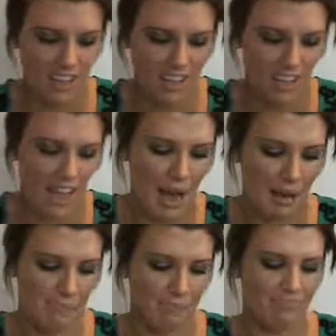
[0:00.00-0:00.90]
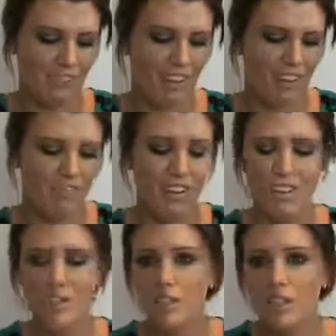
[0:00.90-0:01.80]
There, um, you can
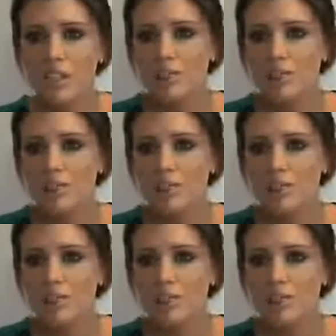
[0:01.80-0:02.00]
find some really